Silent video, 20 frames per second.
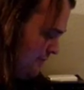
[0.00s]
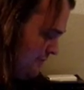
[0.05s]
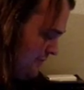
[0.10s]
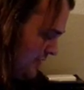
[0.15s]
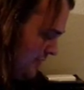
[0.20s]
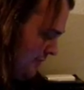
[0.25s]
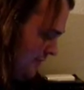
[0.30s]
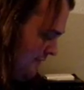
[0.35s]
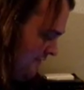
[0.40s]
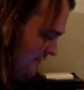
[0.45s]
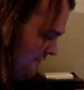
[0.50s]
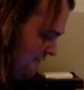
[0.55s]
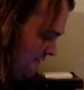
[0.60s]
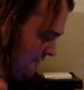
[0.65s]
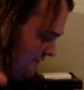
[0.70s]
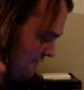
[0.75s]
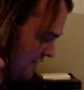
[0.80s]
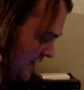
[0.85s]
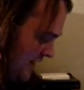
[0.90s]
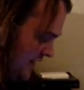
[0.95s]
Number
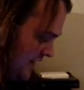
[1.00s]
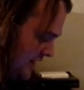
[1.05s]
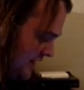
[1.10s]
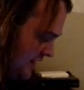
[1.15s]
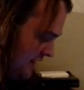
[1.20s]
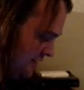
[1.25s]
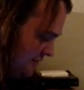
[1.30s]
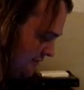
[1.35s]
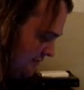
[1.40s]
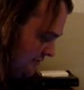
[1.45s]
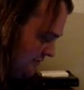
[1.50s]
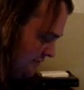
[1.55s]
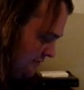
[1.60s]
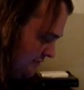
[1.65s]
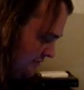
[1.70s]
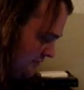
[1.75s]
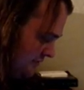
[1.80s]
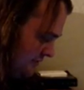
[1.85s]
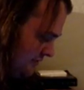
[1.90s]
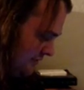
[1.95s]
5,
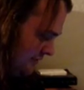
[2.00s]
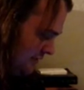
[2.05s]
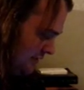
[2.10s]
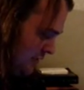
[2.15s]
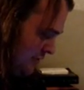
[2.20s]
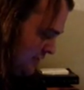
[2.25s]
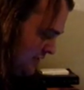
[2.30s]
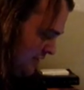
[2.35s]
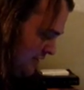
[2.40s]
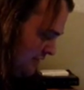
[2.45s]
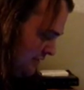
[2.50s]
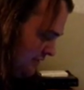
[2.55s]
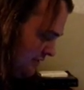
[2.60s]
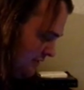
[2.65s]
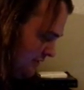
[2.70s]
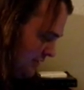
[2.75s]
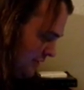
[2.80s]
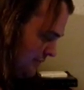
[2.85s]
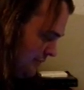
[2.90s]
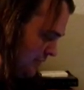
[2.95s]
Loki,
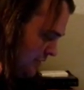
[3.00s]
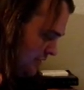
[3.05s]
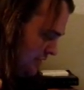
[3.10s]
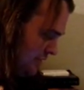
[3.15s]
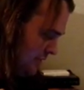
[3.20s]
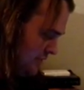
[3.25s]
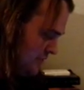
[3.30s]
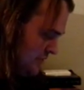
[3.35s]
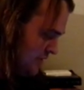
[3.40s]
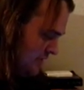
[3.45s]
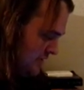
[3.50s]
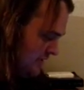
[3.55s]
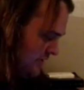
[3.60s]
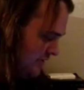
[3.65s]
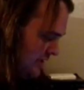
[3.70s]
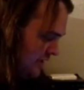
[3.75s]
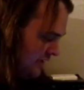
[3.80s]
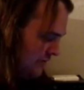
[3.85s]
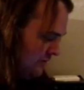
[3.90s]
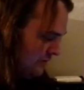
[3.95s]
a book you were tricked
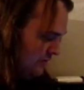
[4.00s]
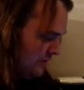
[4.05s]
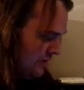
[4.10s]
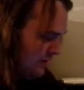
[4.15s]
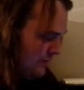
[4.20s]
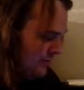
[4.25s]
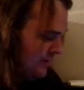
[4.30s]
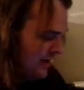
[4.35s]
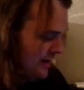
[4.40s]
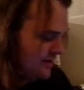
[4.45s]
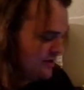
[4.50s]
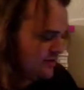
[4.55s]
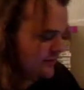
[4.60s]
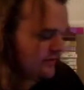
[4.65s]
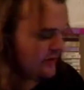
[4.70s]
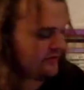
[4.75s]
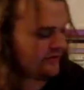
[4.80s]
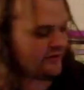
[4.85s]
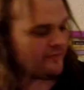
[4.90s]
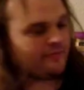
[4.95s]
into thinking was good, but actually
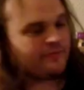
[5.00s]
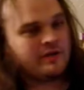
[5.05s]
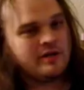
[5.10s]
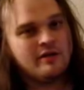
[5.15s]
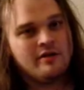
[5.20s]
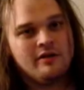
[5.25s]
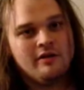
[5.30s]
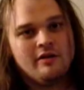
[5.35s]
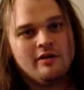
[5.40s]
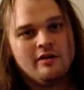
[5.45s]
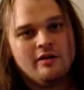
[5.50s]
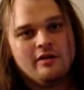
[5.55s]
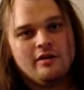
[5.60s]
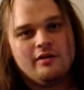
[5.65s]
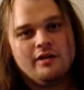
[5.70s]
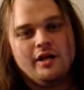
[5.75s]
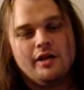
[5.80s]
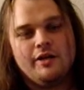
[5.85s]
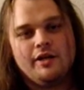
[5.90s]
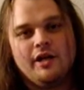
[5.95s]
wasn't.
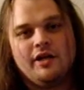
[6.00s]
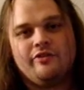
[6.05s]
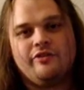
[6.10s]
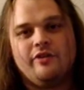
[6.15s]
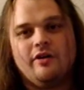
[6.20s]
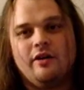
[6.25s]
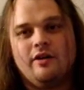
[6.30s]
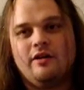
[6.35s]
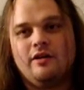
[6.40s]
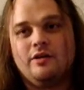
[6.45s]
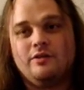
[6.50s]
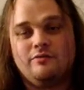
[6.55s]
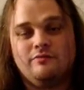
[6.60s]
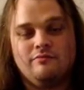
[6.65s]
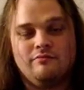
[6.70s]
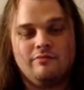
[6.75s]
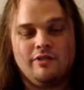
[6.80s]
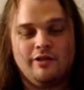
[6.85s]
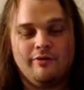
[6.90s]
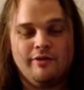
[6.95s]
Now you guys saw,
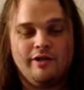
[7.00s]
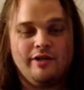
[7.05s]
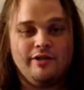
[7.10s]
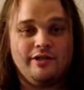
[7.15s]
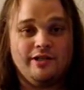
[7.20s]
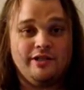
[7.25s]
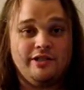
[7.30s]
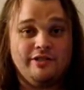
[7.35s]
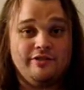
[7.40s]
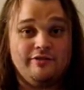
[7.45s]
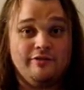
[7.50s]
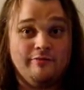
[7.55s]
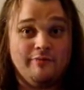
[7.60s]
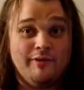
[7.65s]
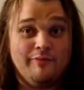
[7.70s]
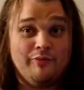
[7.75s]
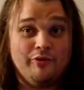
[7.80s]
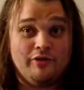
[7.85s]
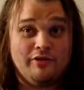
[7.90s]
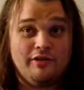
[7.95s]
by the way, I need to do
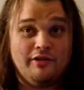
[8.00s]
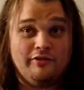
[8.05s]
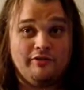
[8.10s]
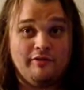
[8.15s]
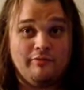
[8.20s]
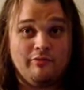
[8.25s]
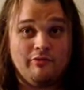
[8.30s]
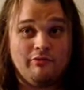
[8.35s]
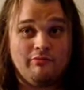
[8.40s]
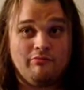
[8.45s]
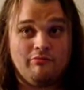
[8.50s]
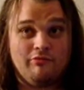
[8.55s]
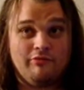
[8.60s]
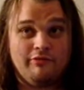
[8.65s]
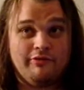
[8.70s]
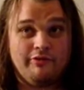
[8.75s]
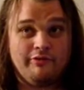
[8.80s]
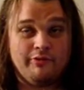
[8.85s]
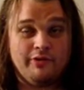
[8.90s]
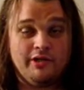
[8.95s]
my bookcase number
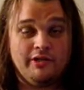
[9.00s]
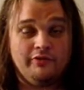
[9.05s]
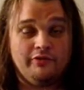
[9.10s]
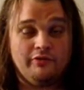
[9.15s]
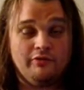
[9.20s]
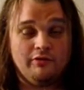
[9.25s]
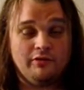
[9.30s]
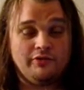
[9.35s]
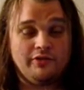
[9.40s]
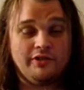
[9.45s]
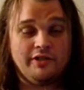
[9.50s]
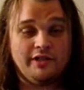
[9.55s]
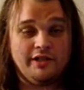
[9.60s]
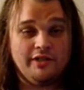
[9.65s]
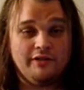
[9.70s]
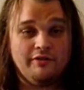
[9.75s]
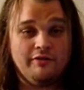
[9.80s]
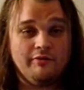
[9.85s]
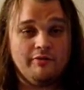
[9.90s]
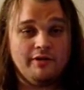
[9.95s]
3 soon because I did
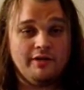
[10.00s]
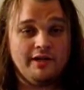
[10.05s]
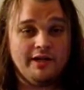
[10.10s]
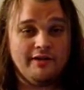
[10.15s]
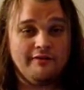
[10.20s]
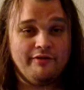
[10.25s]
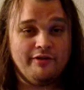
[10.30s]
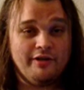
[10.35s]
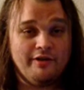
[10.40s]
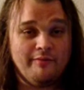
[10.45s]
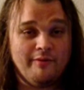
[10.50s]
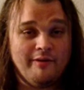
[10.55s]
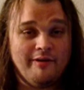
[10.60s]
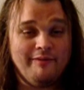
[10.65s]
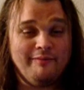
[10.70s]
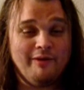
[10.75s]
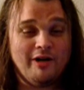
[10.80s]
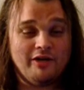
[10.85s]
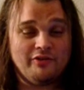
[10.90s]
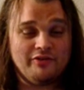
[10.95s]
get a new one and I haven't done my
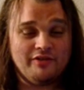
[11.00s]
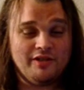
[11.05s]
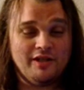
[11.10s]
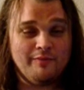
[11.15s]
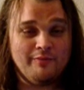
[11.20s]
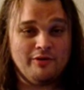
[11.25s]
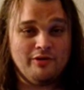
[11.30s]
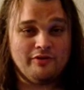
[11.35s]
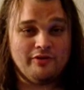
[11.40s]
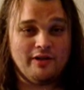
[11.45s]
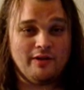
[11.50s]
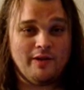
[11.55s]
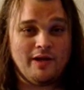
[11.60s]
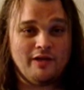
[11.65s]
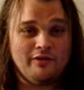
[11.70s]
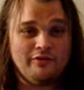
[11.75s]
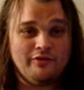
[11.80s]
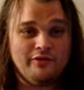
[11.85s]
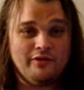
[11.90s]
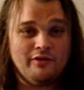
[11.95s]
unboxing yet. But you saw
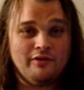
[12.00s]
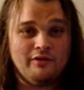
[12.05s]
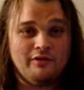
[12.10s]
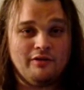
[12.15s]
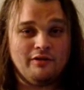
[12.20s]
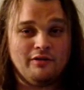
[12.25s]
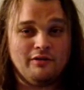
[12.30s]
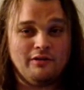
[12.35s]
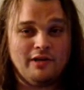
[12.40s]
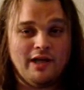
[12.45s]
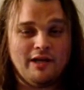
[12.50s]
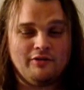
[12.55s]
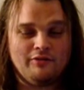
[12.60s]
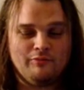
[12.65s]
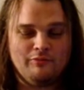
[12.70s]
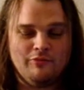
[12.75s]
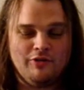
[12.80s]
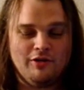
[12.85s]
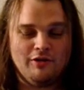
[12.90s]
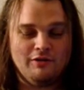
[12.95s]
last
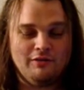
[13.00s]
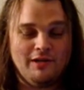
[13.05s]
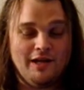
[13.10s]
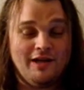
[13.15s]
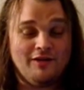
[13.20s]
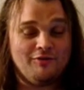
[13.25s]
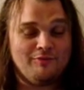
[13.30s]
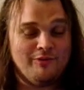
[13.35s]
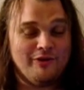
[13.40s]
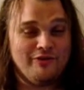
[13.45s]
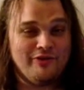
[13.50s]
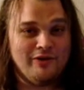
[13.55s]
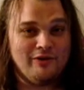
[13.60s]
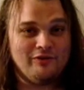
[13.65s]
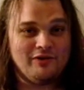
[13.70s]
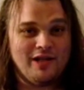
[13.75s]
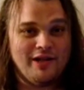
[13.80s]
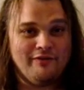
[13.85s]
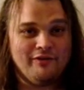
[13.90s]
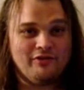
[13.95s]
month, I
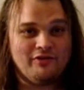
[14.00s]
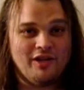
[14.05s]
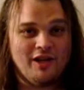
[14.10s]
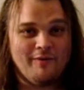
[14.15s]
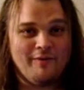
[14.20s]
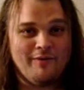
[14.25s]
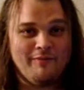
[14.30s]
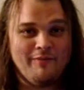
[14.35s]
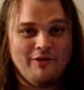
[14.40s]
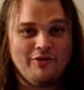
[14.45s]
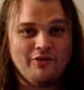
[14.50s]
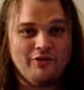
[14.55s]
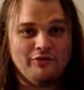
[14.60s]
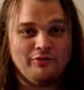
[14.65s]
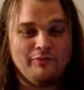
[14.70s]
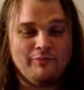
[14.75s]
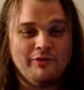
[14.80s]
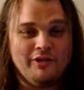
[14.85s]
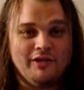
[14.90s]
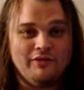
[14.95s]
was kind of excited about
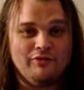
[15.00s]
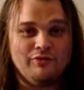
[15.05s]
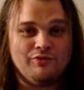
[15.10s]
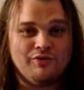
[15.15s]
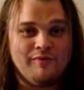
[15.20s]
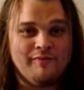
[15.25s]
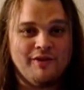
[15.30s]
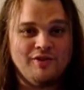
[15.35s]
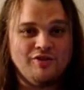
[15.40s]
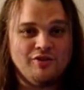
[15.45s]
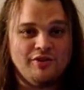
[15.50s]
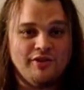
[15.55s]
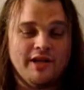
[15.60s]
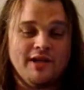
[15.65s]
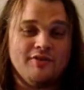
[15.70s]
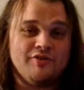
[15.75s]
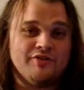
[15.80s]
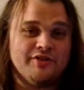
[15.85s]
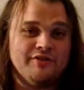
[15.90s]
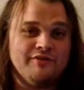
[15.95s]
this one because it was written by Gillian
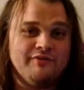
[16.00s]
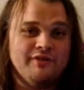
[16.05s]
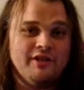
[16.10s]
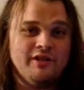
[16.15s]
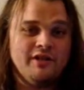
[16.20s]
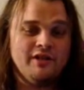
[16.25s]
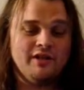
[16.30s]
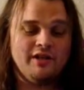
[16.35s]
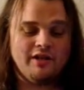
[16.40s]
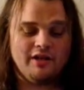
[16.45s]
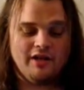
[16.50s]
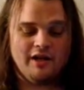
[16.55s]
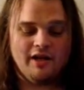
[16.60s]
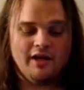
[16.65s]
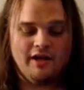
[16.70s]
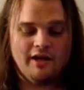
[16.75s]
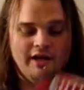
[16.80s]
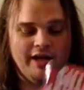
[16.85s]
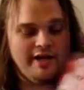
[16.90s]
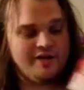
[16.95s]
Anderson.
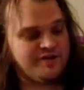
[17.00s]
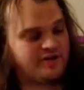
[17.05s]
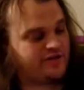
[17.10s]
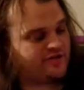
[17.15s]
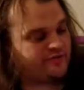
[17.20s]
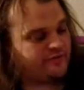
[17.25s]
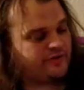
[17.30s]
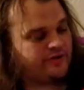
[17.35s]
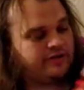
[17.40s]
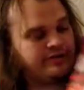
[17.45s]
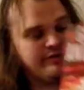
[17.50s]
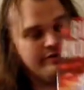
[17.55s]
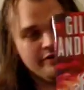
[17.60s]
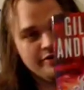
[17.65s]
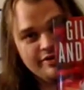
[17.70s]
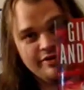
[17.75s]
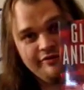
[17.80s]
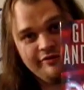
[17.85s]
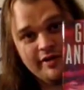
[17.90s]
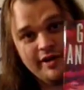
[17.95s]
I had a chance to read A
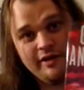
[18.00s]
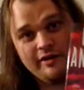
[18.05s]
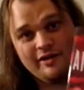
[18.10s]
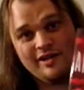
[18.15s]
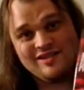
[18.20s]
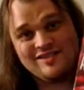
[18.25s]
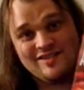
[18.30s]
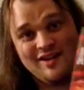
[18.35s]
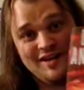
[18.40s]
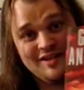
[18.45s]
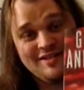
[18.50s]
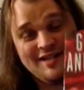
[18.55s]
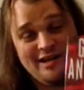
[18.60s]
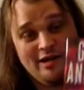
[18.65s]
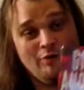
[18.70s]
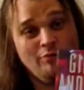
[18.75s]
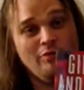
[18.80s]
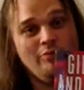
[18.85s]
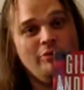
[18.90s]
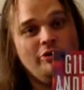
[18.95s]
Vision of Fire. It's not a
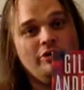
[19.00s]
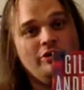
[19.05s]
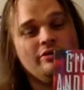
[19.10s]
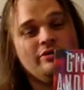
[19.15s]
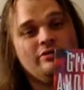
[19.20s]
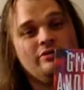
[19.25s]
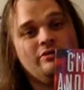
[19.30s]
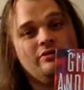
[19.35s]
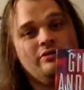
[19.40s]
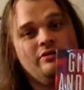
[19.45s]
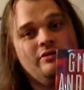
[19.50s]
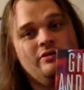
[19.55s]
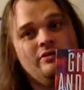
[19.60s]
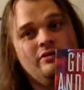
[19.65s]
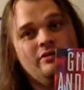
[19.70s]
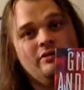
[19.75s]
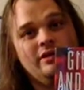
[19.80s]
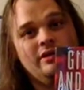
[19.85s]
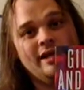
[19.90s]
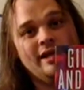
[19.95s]
terrible book.
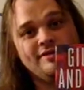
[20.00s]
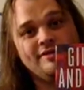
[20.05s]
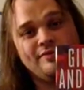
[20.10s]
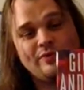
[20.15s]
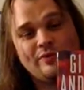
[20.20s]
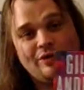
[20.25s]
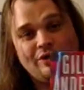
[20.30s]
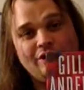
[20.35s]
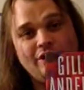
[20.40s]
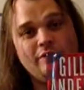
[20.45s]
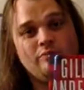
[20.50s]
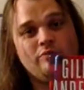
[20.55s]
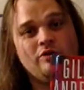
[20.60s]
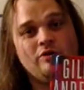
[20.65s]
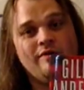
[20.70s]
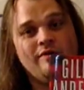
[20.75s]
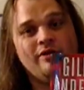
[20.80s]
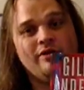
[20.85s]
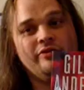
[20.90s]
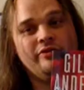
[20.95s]
It has a really good
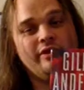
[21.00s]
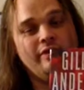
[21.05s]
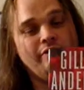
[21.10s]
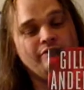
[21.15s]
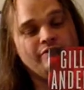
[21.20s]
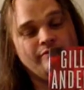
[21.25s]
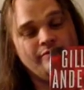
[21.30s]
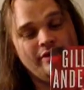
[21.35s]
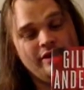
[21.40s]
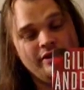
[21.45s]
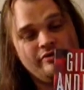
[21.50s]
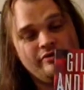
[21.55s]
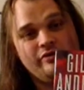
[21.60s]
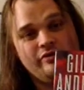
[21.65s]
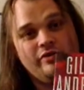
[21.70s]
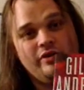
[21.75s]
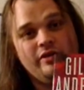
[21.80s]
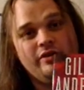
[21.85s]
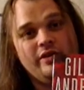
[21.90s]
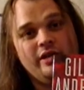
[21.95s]
premise and there's some
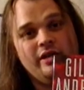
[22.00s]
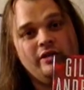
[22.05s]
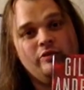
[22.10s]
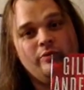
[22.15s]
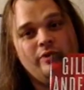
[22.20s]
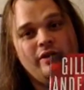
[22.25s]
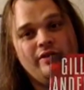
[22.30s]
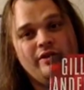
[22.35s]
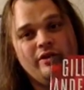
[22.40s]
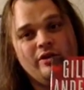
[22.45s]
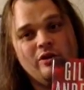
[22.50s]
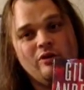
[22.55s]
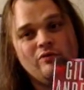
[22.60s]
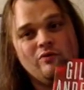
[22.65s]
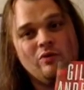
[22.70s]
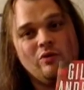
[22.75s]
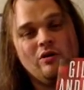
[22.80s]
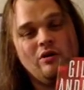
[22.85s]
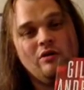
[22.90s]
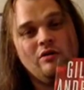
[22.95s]
interesting things, but I think
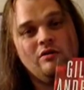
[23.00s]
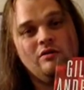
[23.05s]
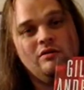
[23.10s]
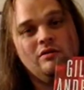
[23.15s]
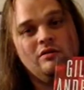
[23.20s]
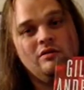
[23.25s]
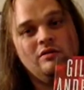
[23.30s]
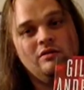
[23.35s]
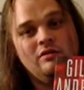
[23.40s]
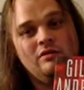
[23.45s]
overall